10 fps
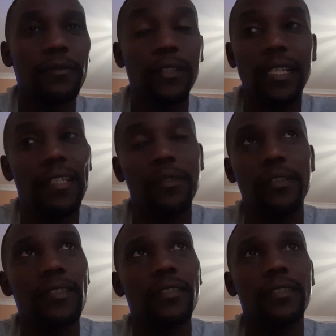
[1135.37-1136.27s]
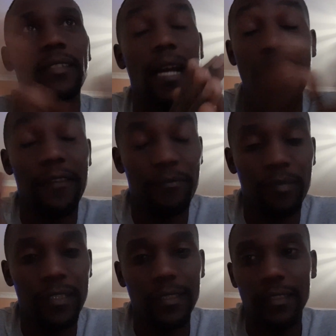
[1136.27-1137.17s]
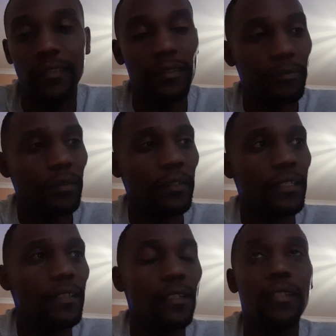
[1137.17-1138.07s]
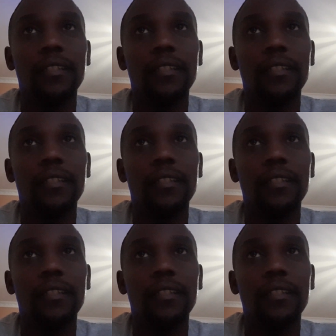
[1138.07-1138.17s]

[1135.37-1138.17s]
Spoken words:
Really, I don't. I have been separated.